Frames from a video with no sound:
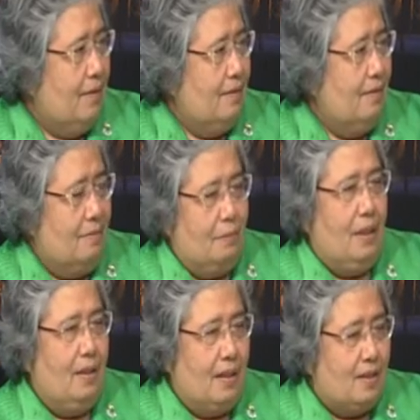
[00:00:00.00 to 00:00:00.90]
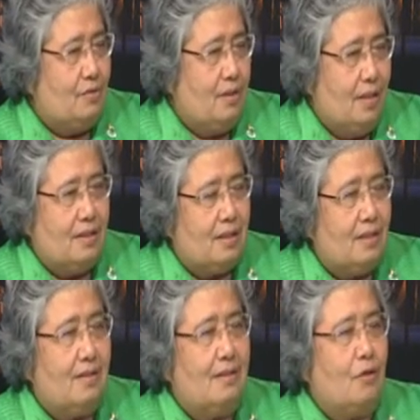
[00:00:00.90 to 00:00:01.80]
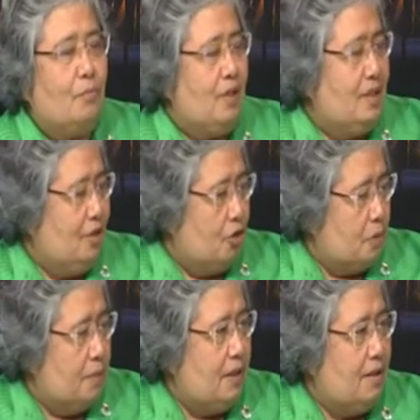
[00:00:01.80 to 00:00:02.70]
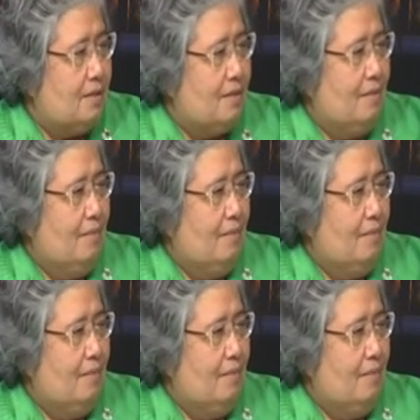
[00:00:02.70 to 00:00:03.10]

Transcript: Mainly, actually, is community hospitals,